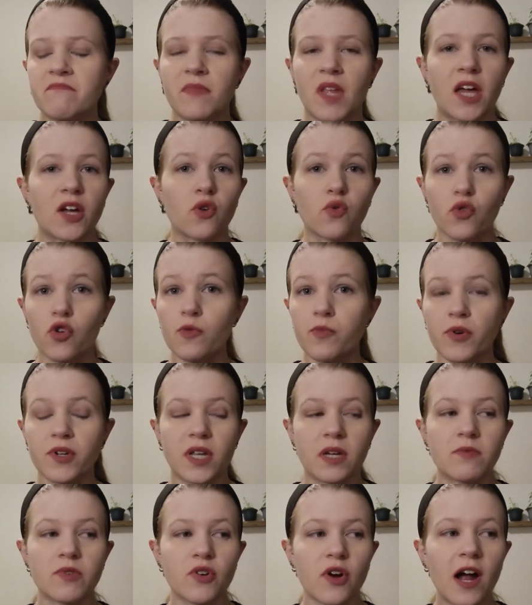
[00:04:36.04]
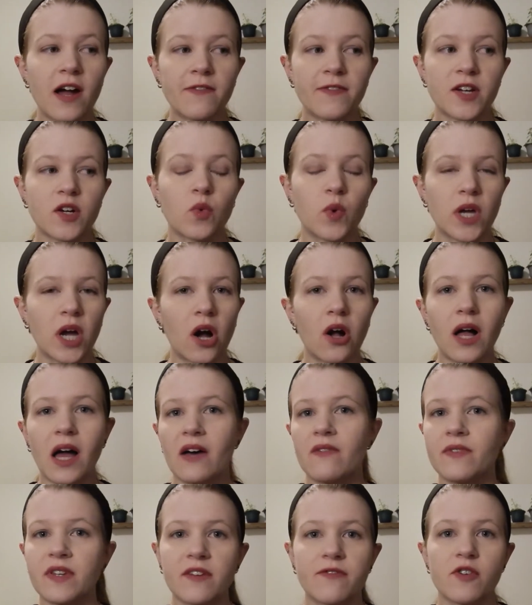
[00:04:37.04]
a group or demographic, we all
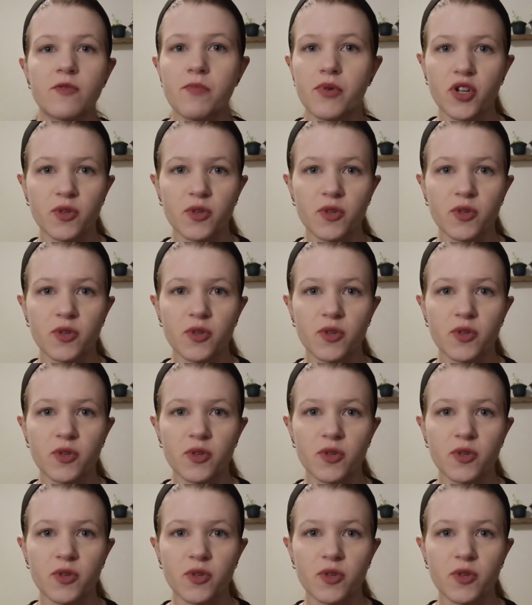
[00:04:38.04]
have different